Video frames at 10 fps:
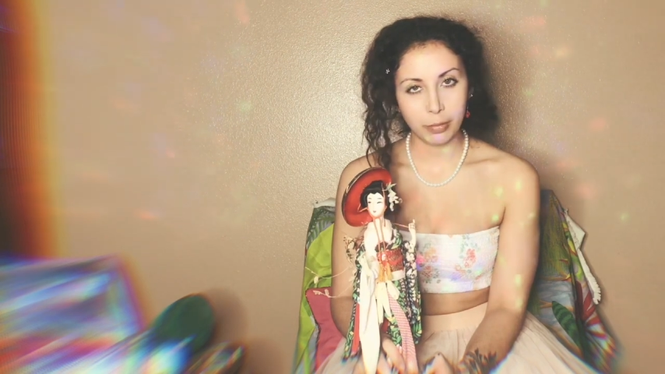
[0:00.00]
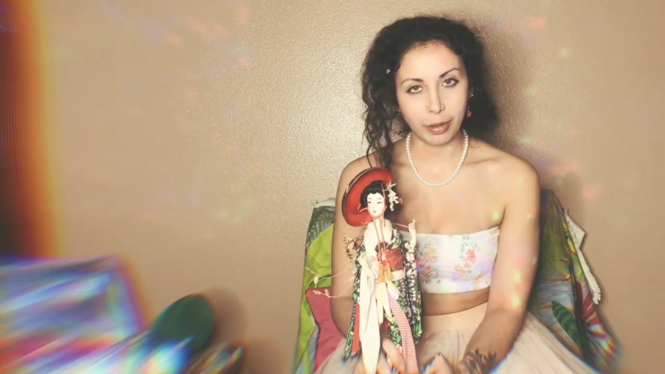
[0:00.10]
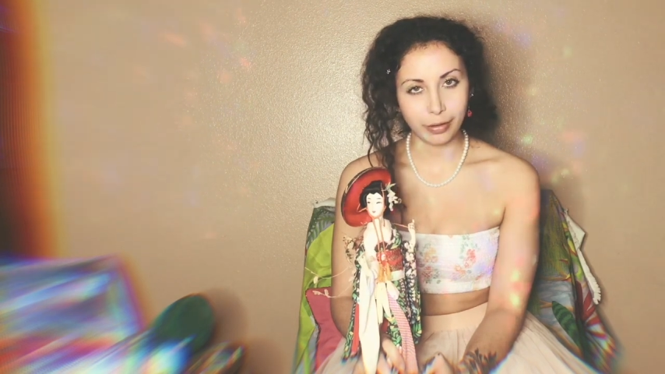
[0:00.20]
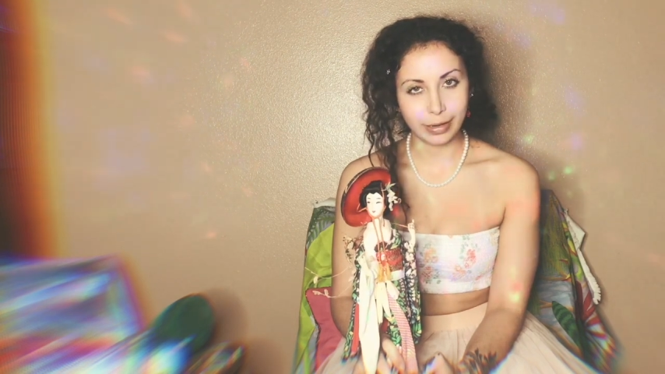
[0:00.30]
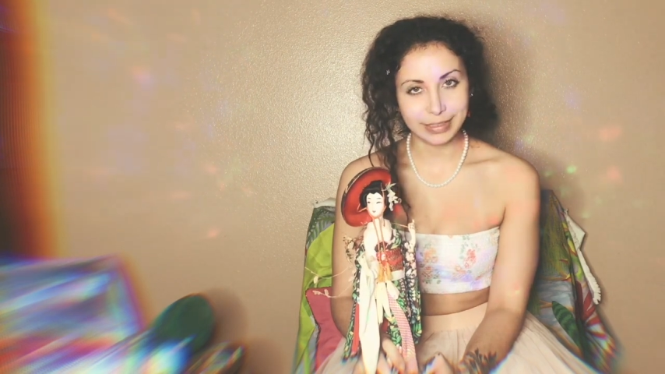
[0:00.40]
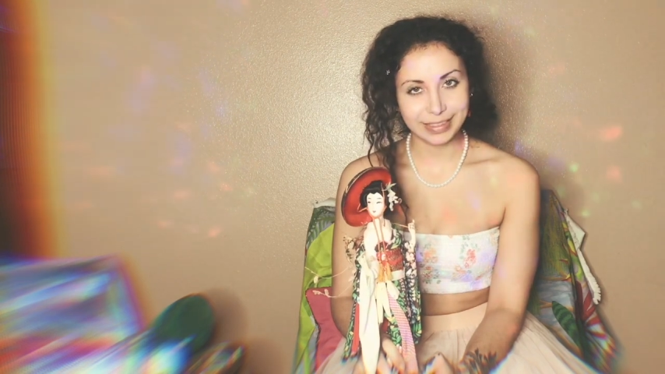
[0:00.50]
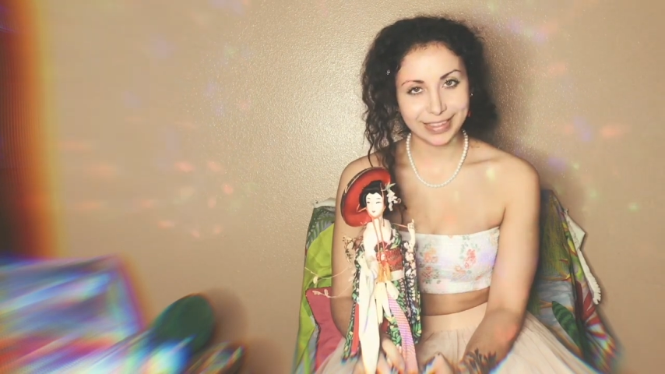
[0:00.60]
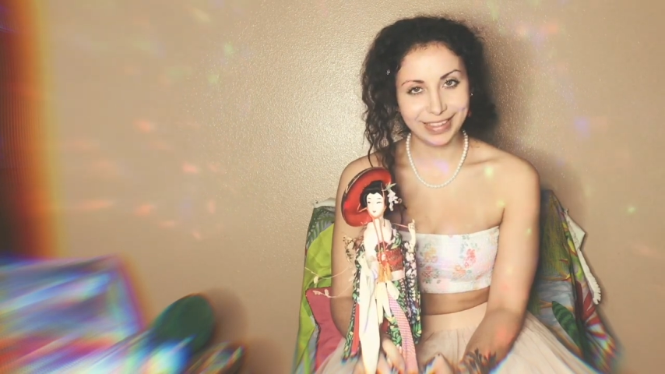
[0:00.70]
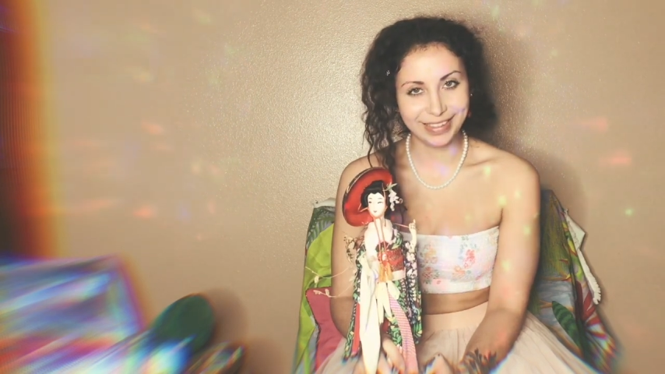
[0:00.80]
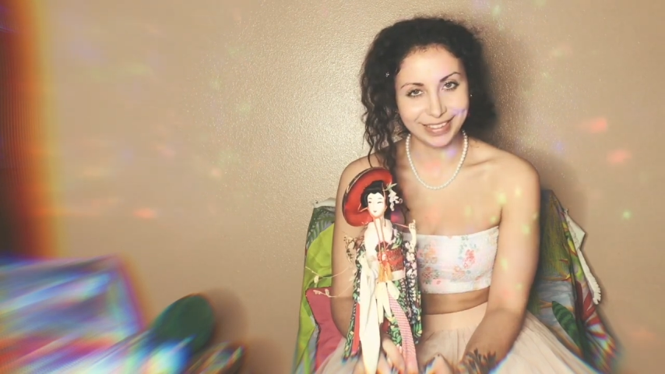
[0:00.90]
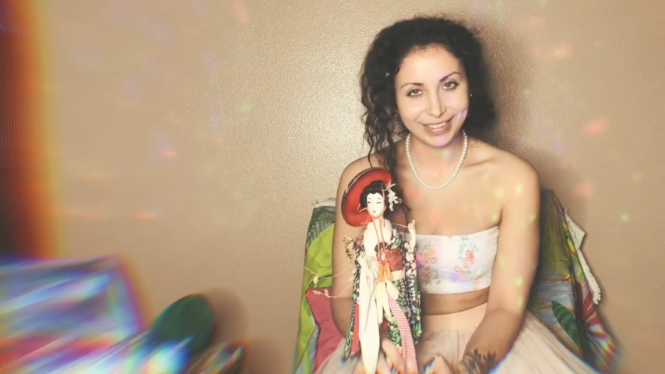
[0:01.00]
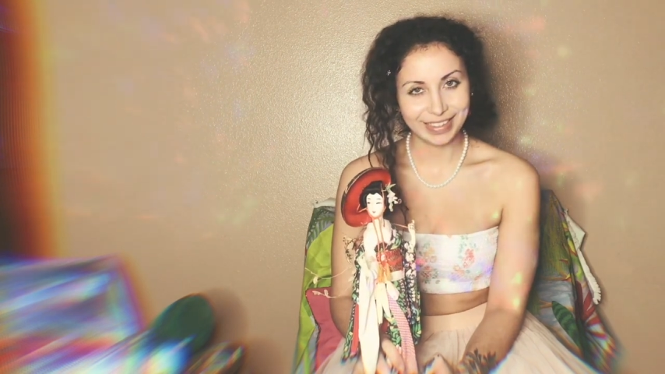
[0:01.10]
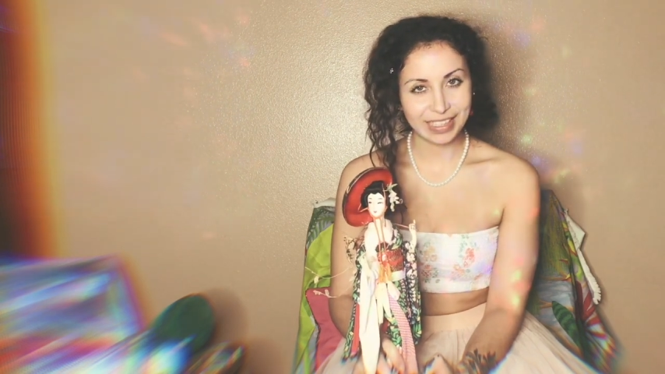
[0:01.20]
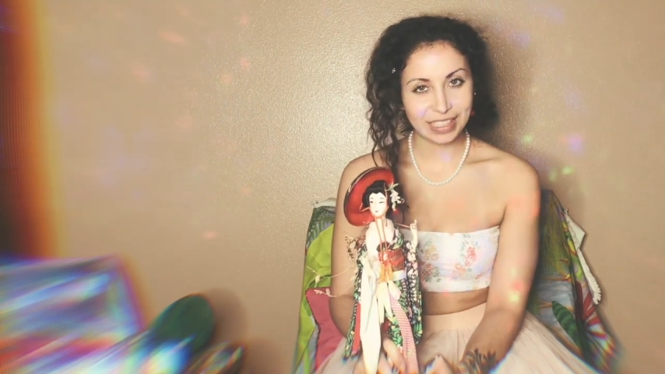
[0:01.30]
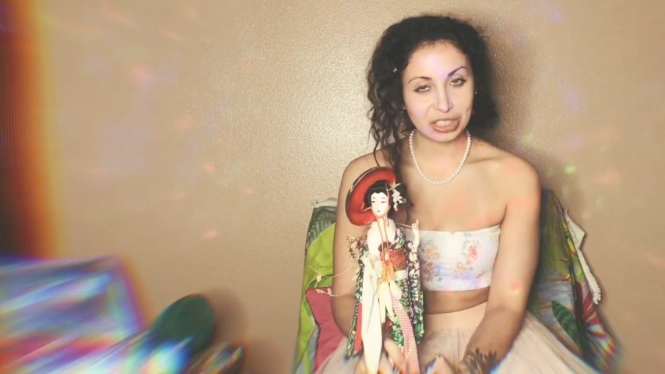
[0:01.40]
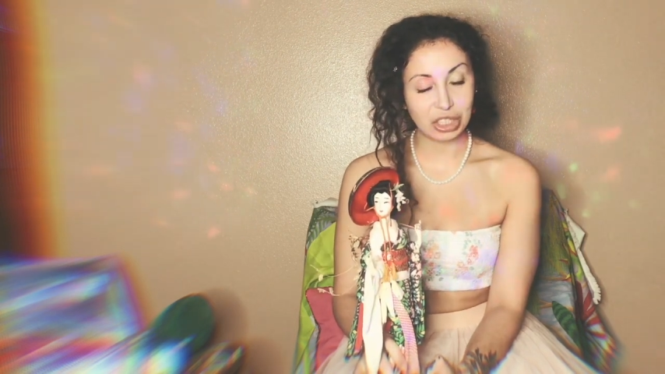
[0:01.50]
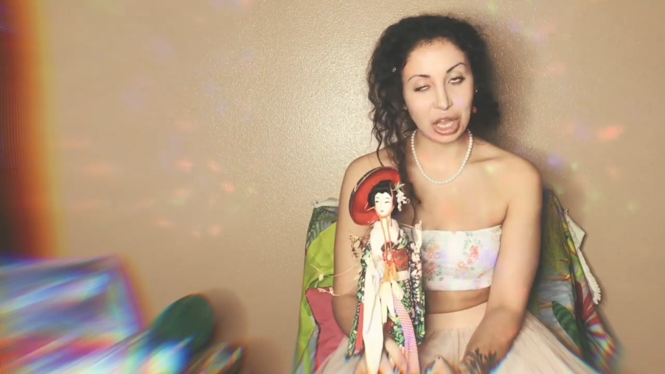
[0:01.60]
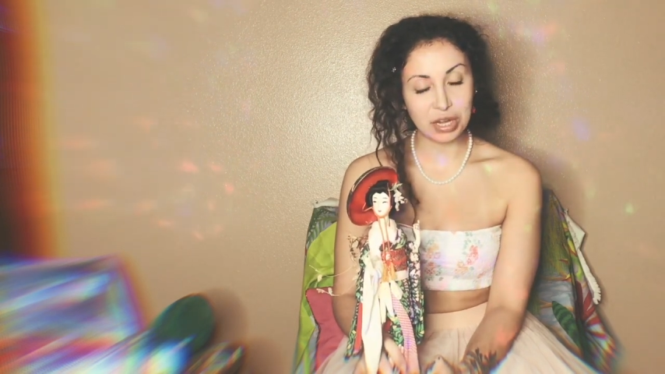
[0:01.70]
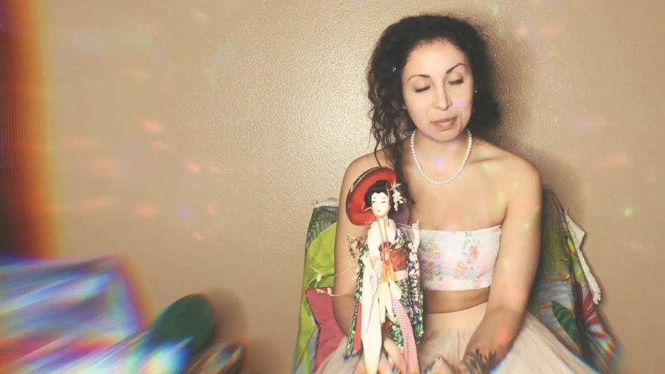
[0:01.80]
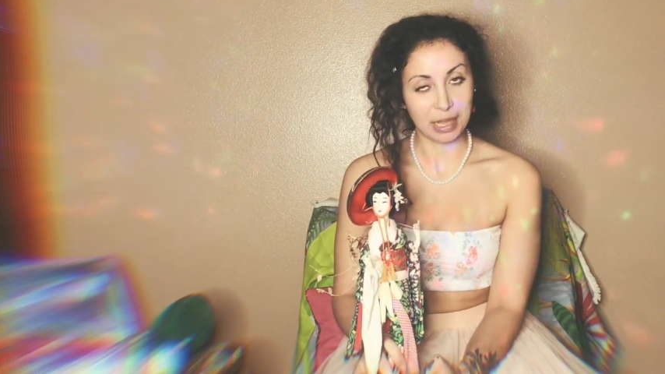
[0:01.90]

progress shun